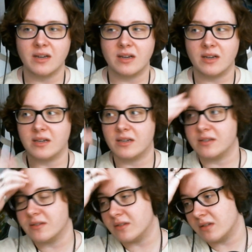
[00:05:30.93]

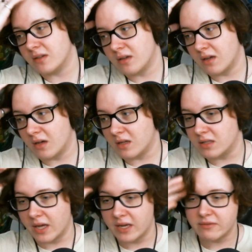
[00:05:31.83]
a
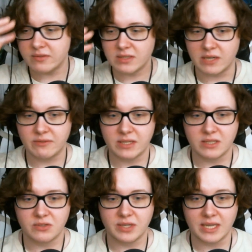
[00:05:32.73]
lot of stuff in
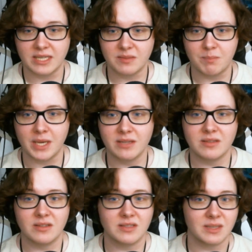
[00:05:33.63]
history is based
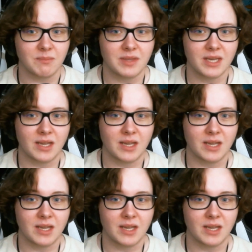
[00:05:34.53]
on something.